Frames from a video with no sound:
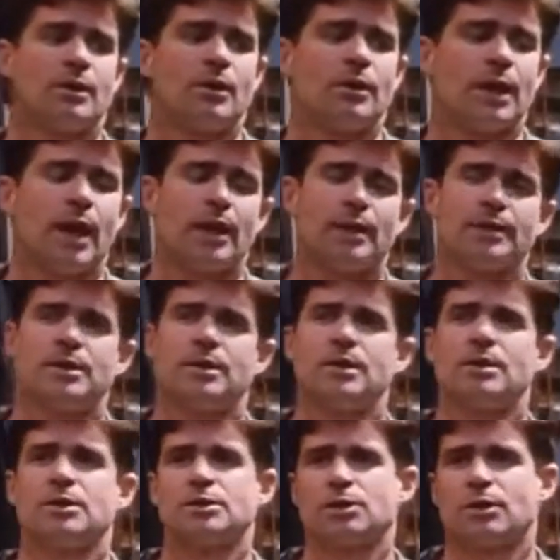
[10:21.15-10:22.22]
Coney Island.
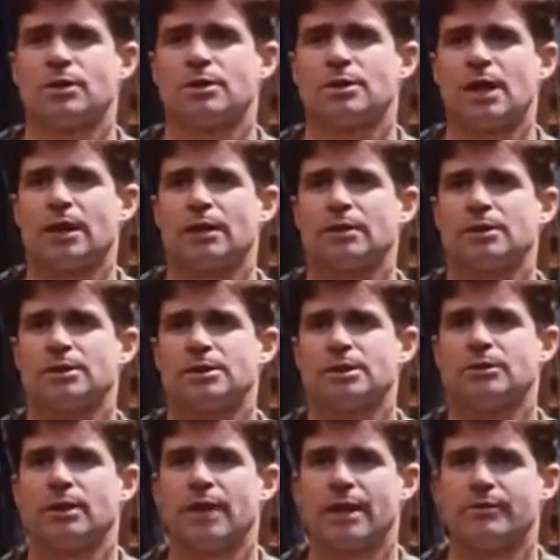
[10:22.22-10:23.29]
Storage locker near
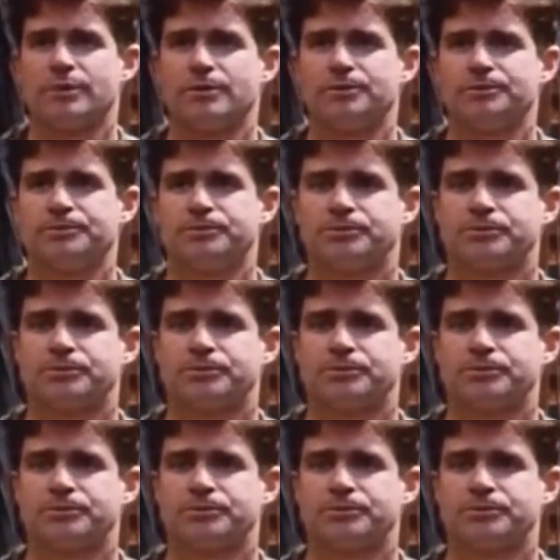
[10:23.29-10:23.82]
Stillwell Avenue.